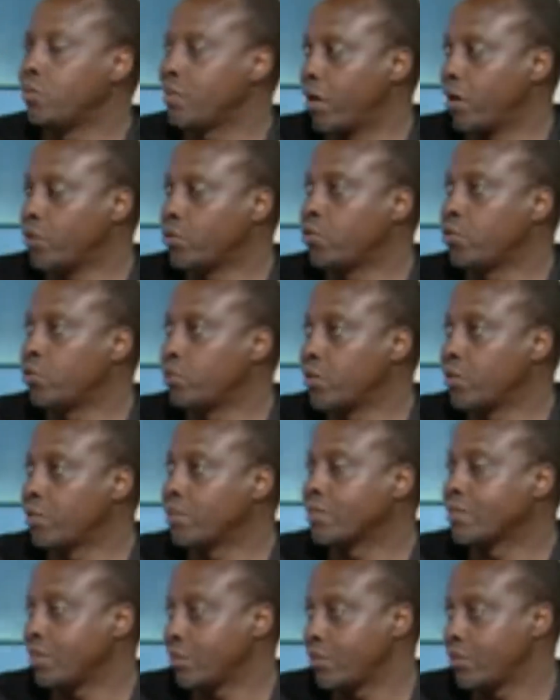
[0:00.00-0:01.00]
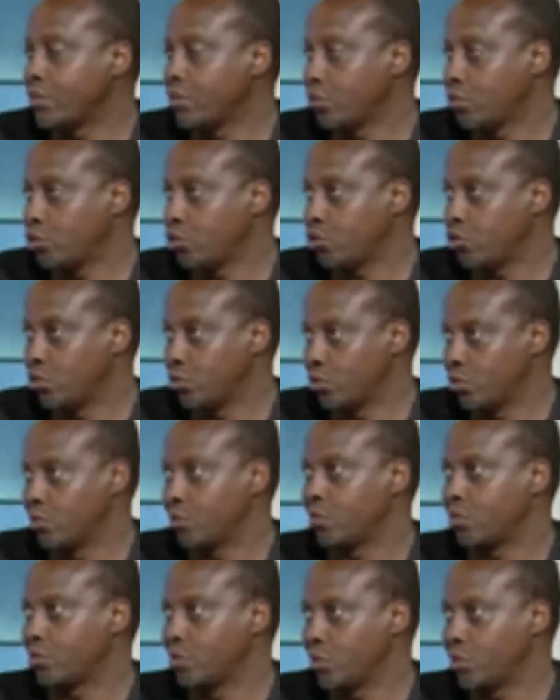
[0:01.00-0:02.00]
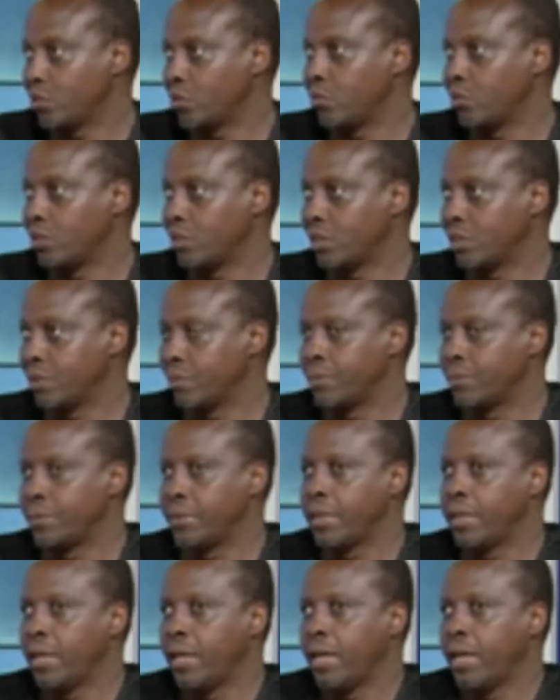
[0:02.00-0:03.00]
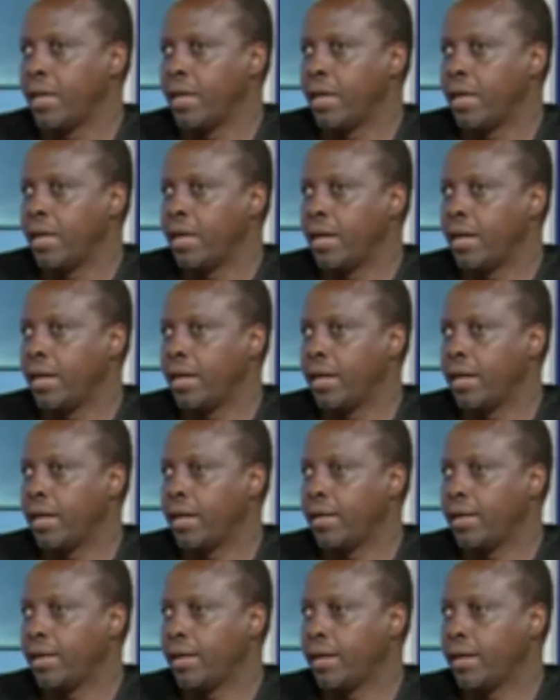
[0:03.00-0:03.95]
Are you doing the service you should do to the community? And